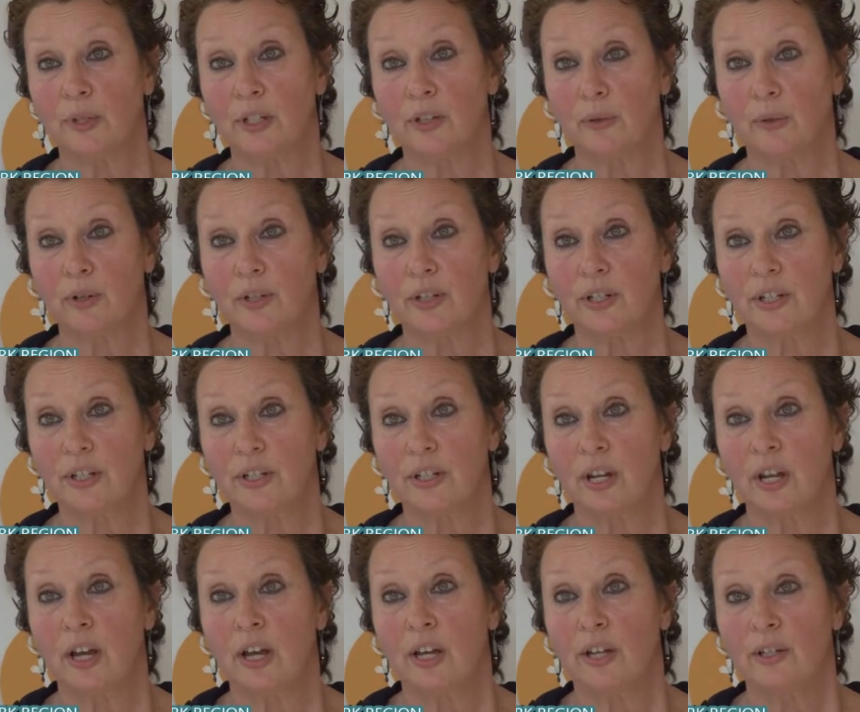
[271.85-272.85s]

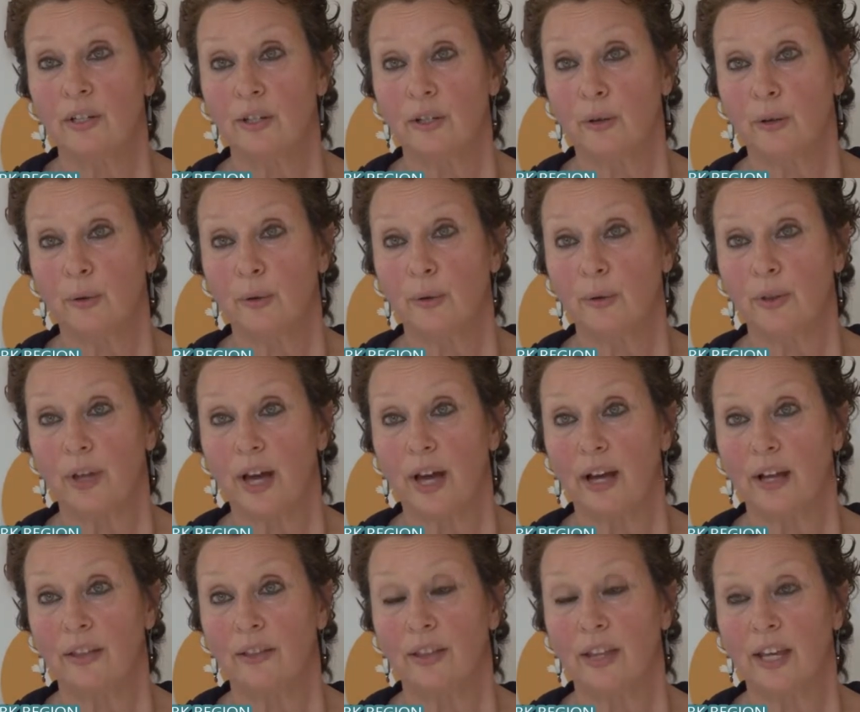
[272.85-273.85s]
resources so
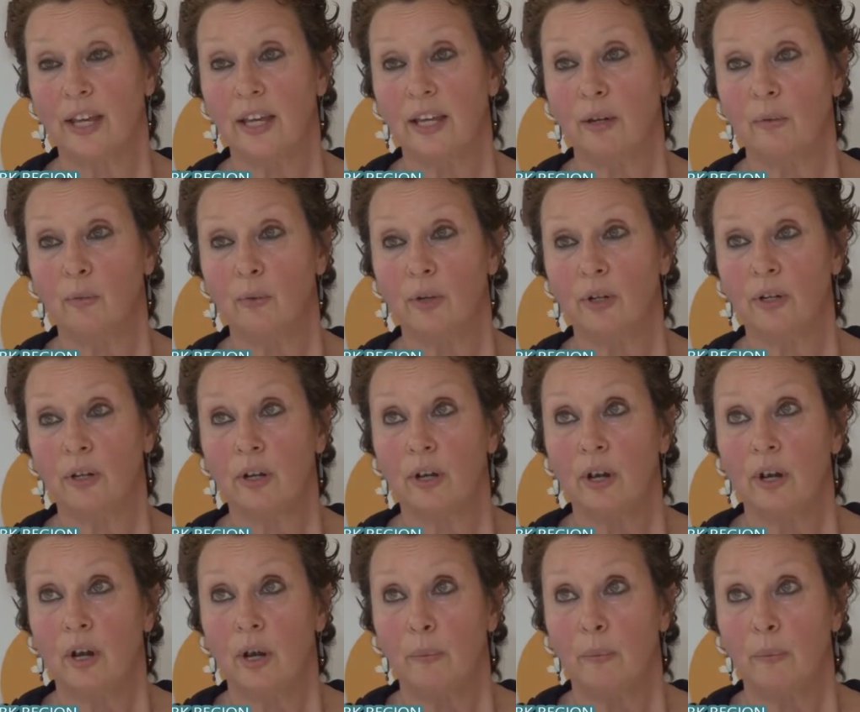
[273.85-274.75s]
that they would